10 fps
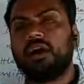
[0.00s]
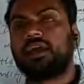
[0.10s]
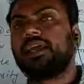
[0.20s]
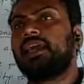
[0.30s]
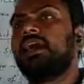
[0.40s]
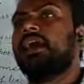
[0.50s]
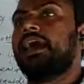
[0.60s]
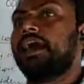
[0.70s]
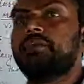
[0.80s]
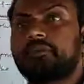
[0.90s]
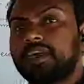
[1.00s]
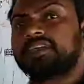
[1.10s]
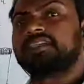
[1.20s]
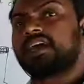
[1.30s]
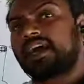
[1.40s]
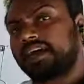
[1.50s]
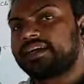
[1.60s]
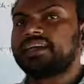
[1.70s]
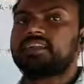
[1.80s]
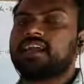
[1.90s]
Okay, and measure
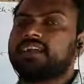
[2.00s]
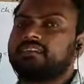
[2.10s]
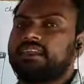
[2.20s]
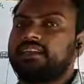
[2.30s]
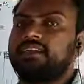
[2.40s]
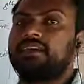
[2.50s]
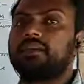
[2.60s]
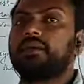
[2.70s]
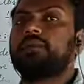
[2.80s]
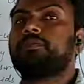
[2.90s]
again that cylinder